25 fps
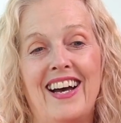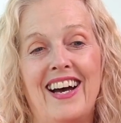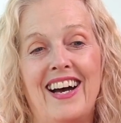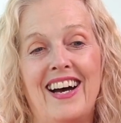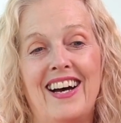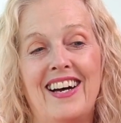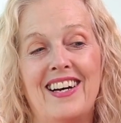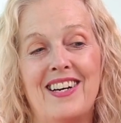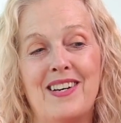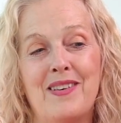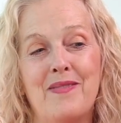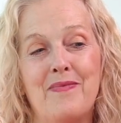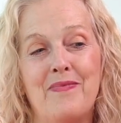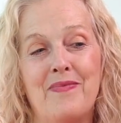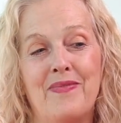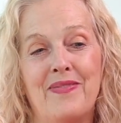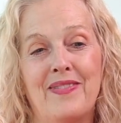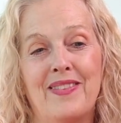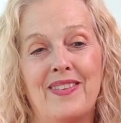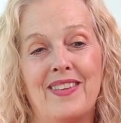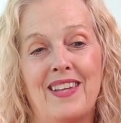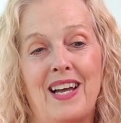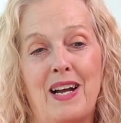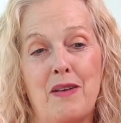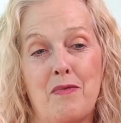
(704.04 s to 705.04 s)

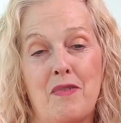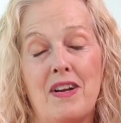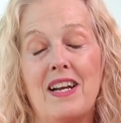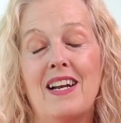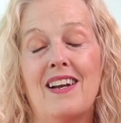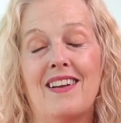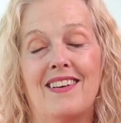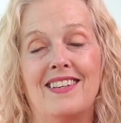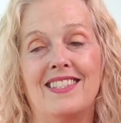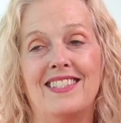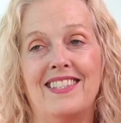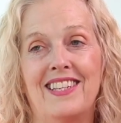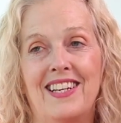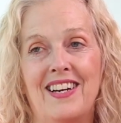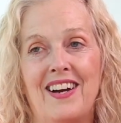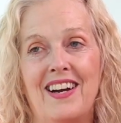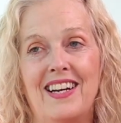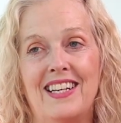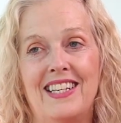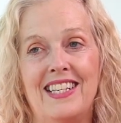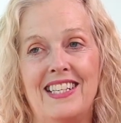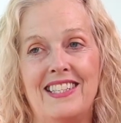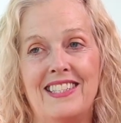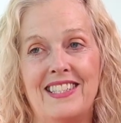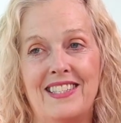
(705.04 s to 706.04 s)
I realized, I
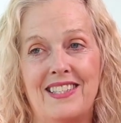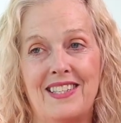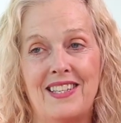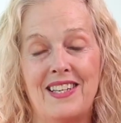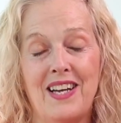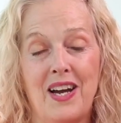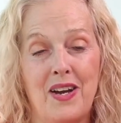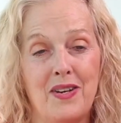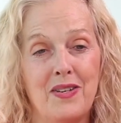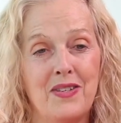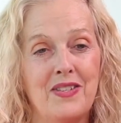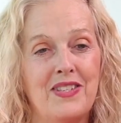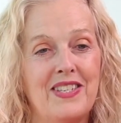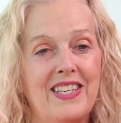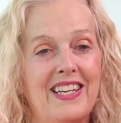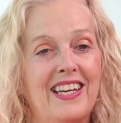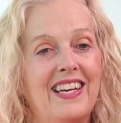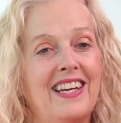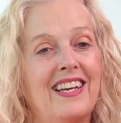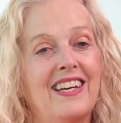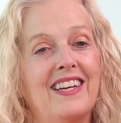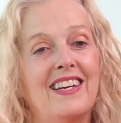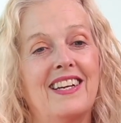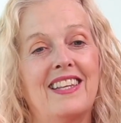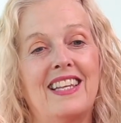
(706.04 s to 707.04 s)
needed
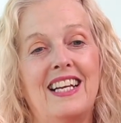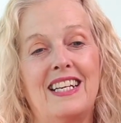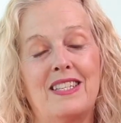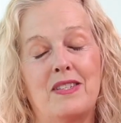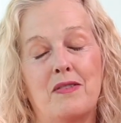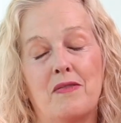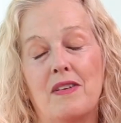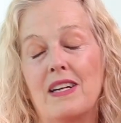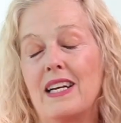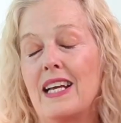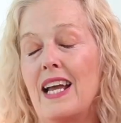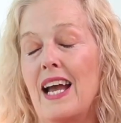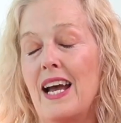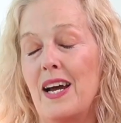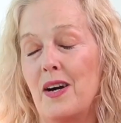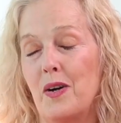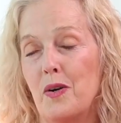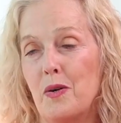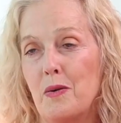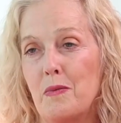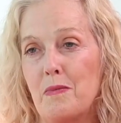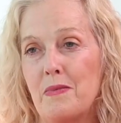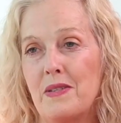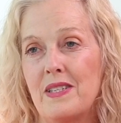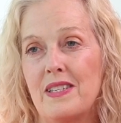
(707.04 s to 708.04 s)
coaching, and that's really
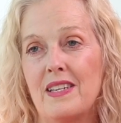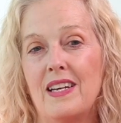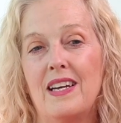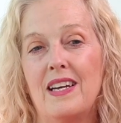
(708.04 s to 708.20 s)
helped.